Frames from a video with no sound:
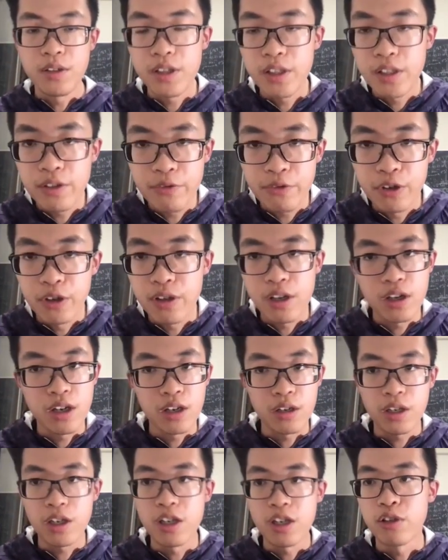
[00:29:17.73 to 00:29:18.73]
for the
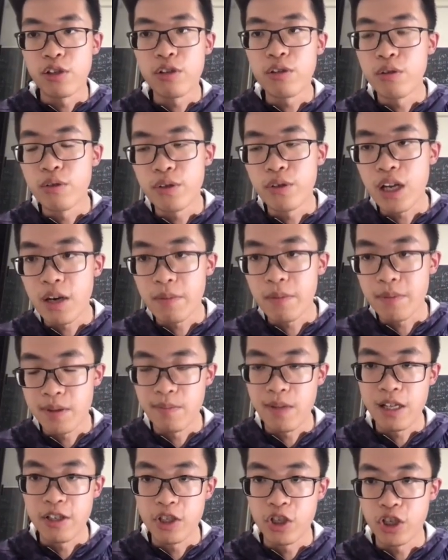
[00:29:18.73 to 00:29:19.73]
continuous
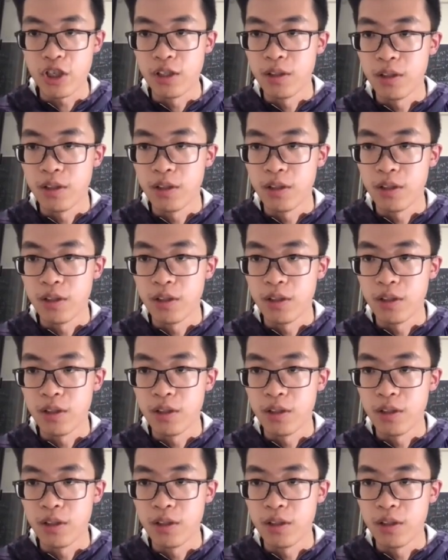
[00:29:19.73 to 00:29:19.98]
optimization.